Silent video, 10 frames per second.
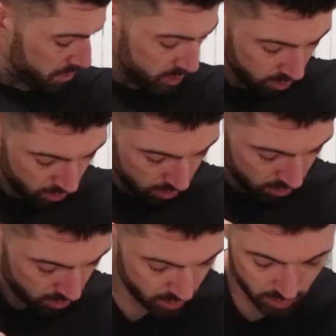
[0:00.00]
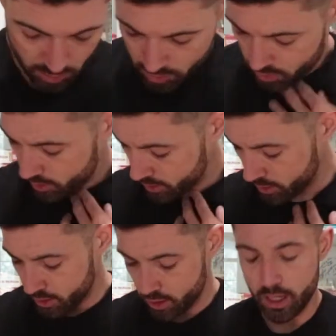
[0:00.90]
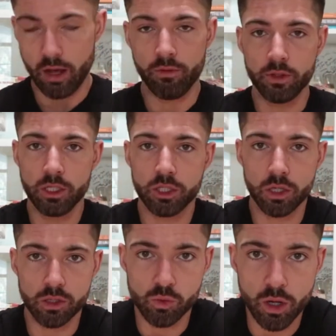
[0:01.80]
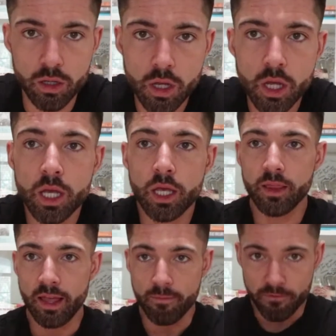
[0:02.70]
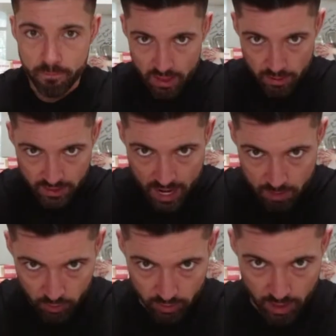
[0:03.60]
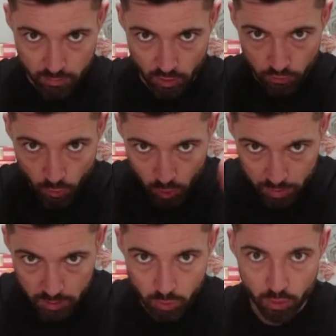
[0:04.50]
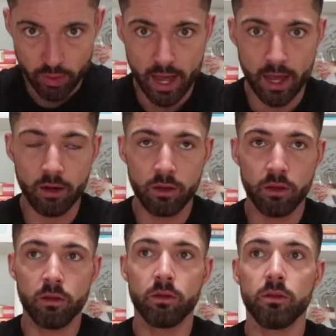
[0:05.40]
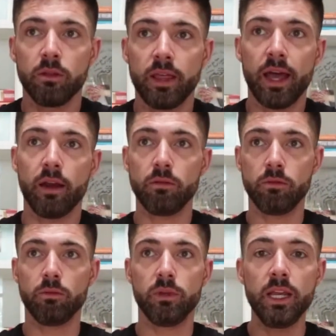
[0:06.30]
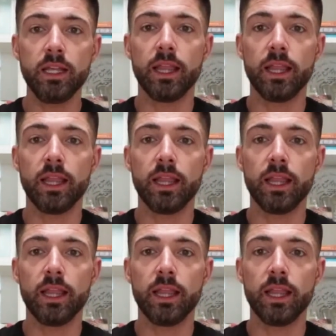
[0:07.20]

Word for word: is this? This is an Alphalete shirt as well. They they taper them. They're for people that that need